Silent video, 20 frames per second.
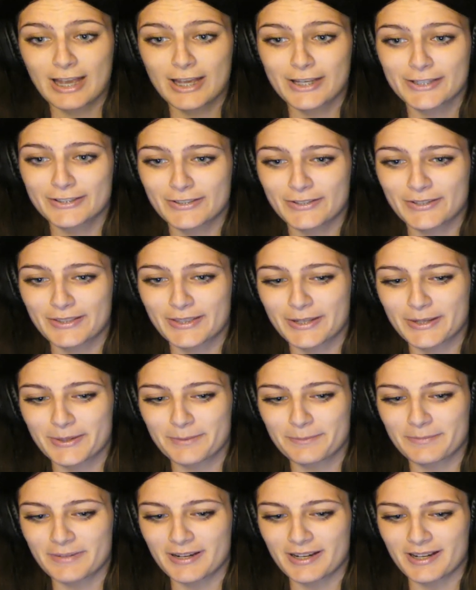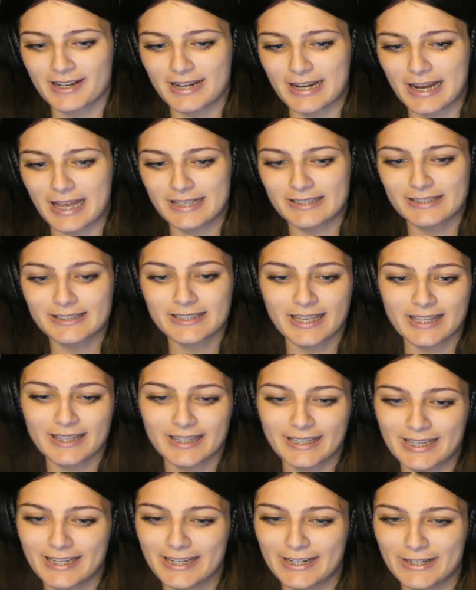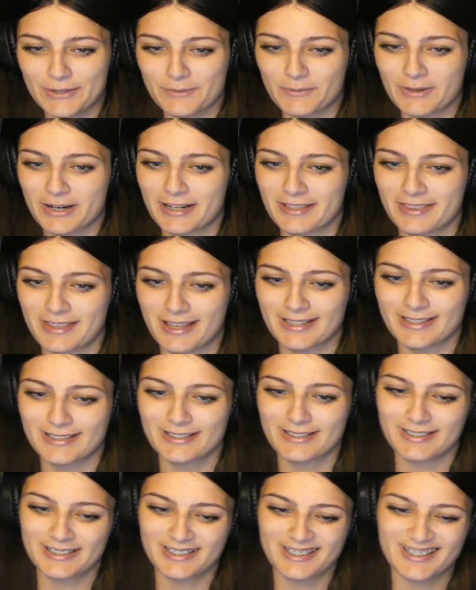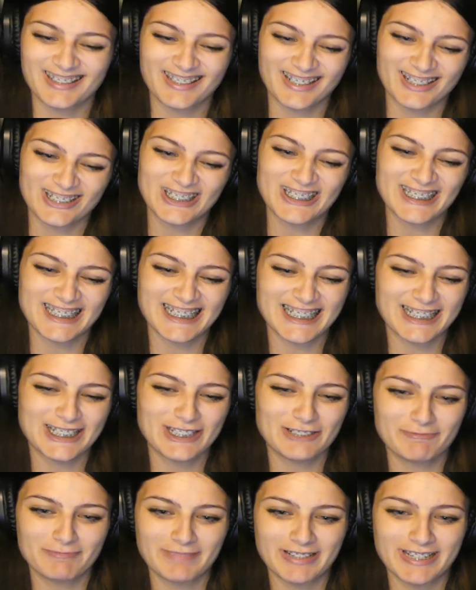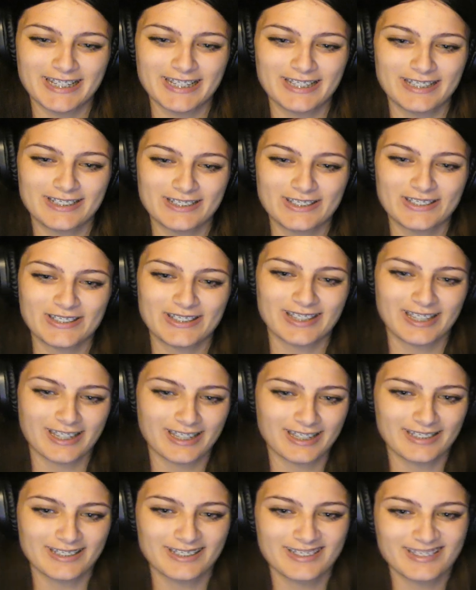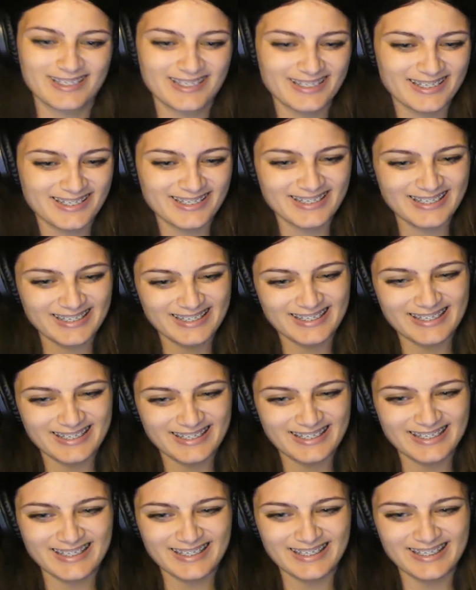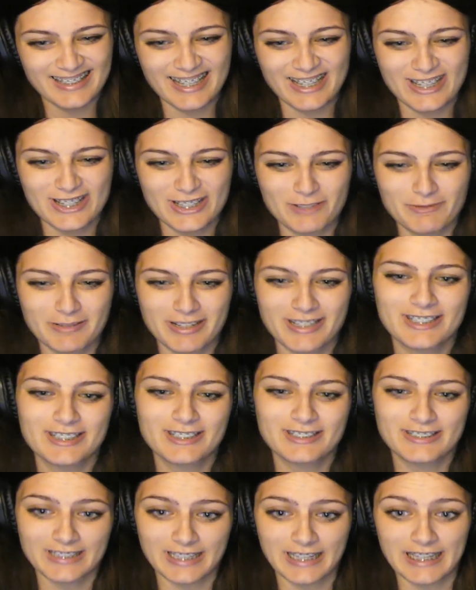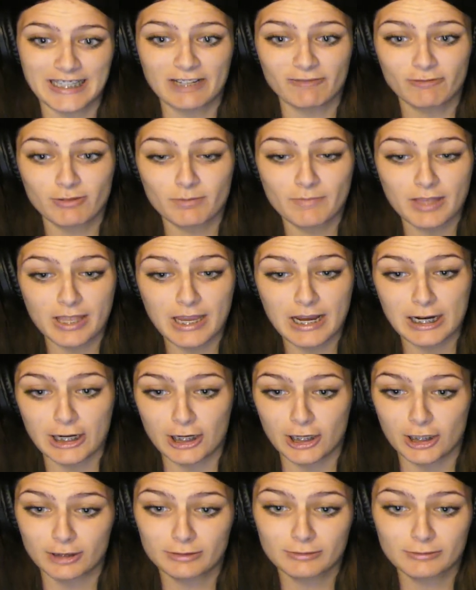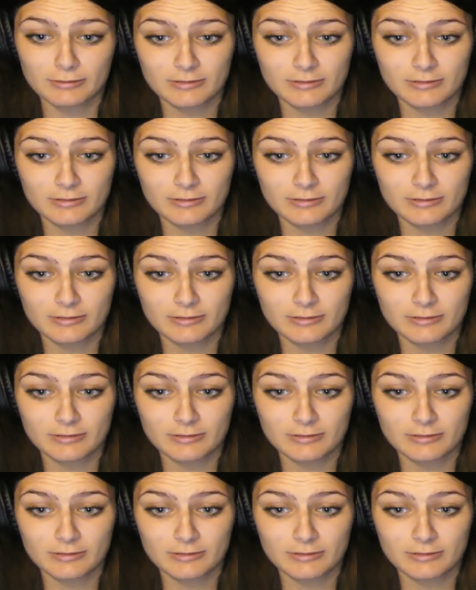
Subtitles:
So them not selling it anywhere in their state means that they could be selling it from there.